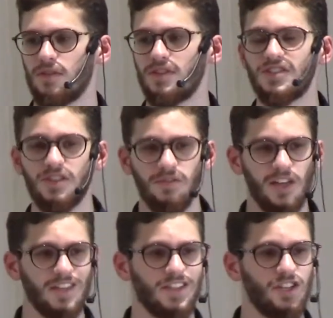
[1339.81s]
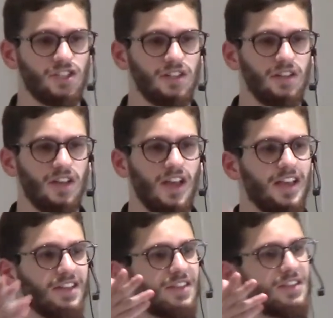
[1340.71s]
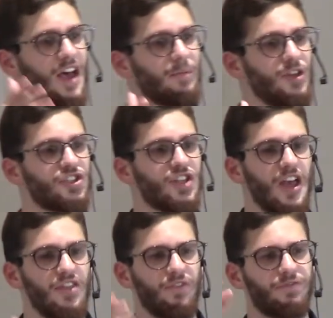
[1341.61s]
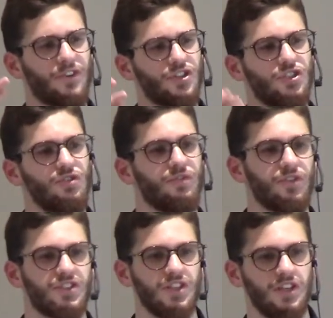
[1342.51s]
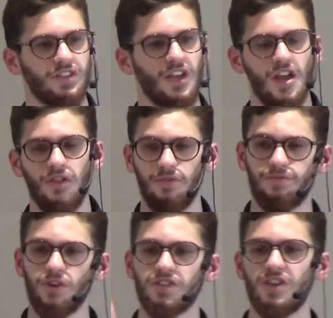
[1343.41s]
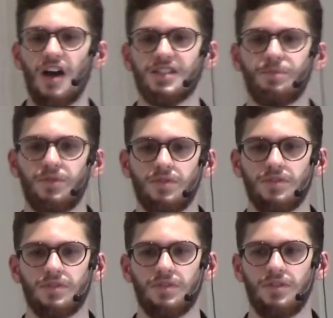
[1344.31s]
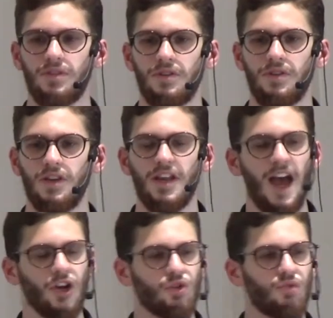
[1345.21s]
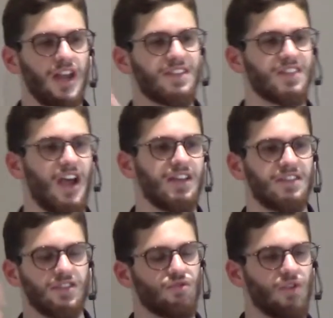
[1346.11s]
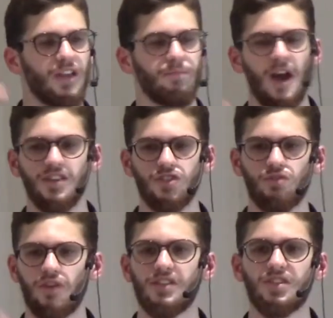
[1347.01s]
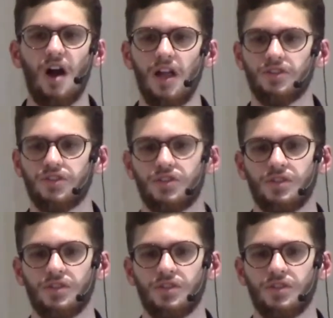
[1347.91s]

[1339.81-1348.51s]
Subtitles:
This civilization, it established the first universities, the first hospitals. It had great scientists, great minds, great scholars.